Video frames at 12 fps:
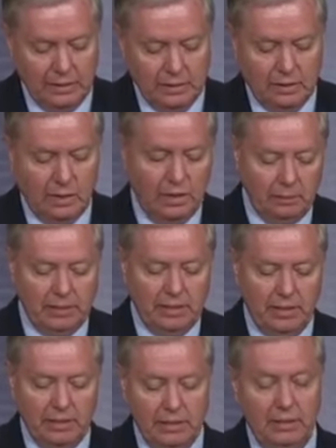So let me
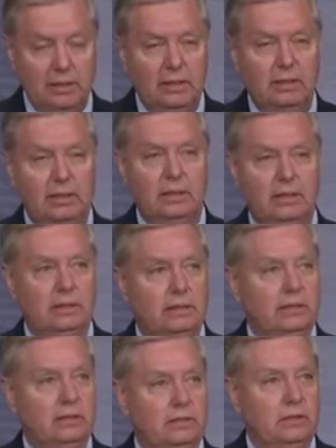tell you, uh,
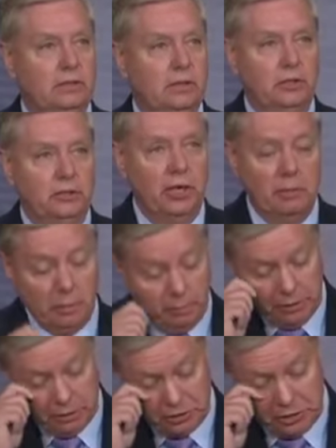to the Trump
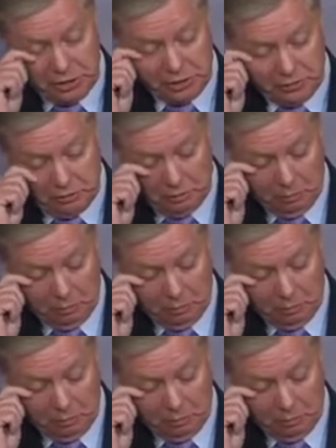administration,